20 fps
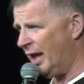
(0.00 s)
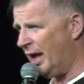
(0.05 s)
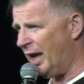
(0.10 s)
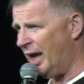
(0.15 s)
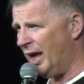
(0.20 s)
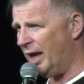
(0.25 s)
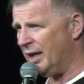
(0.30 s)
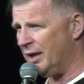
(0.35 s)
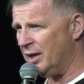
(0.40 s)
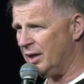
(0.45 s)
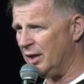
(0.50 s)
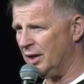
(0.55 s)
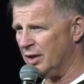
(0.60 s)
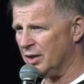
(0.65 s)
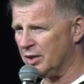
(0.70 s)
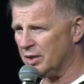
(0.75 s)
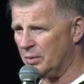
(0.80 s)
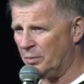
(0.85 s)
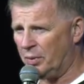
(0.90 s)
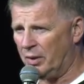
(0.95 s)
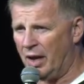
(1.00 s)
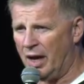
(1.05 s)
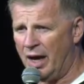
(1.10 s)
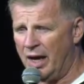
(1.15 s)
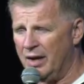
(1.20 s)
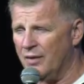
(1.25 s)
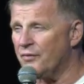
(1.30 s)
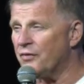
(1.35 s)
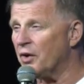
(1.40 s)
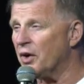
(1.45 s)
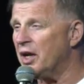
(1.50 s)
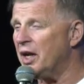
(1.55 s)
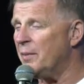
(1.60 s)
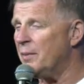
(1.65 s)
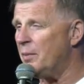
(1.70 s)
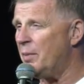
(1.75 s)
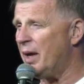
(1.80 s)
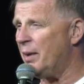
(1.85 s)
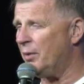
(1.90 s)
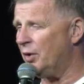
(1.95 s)
and uh, supply for
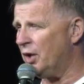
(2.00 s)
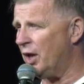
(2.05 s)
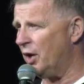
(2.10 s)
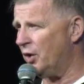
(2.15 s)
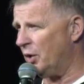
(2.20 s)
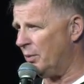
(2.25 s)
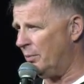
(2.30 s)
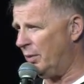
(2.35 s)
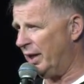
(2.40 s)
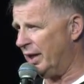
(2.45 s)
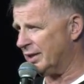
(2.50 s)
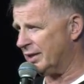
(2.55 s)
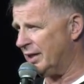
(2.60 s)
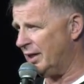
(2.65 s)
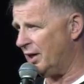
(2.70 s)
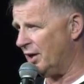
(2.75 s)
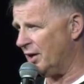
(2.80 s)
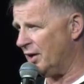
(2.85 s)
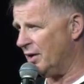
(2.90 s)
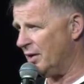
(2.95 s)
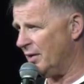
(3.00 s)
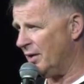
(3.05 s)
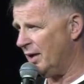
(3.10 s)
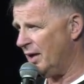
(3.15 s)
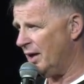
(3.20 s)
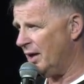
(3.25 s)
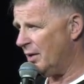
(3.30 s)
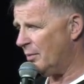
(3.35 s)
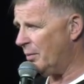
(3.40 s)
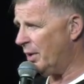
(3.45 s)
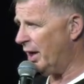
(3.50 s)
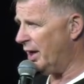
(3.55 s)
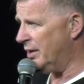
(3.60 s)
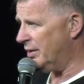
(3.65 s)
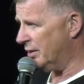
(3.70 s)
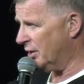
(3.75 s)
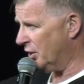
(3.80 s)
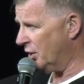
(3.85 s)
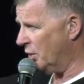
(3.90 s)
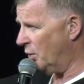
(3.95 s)
him to be able not only bless here, but
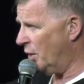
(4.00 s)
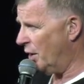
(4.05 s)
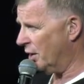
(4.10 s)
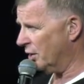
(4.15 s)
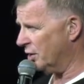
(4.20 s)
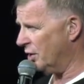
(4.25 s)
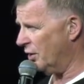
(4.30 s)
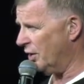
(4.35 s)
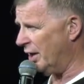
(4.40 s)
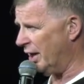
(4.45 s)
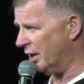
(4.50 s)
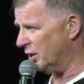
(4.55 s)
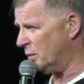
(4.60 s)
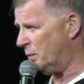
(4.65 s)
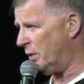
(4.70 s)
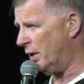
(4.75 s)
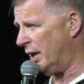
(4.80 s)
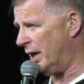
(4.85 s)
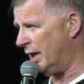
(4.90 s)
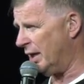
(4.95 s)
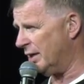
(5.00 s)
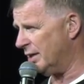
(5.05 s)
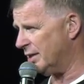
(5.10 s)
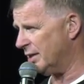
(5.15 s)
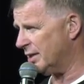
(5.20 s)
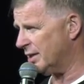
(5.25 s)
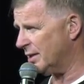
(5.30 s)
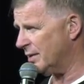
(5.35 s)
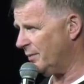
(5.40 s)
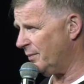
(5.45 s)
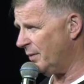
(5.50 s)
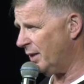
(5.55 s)
go on to the next place.